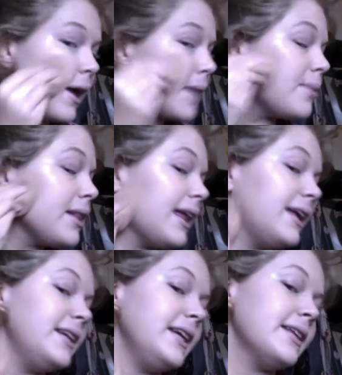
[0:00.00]
I'm
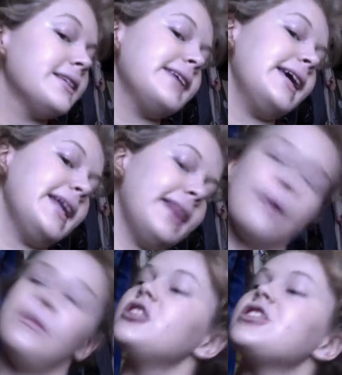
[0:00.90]
blending this in, let
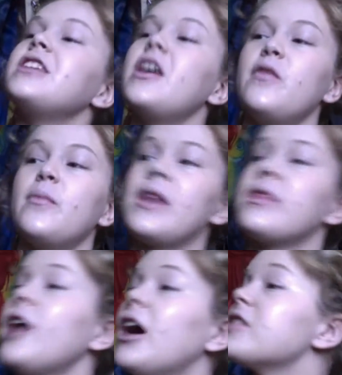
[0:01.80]
me just give you my
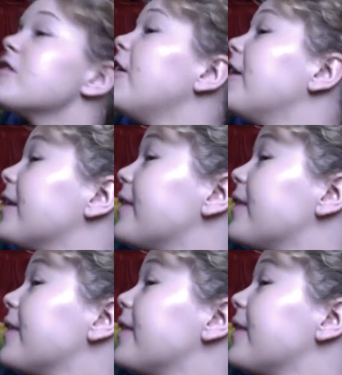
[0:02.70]
thoughts on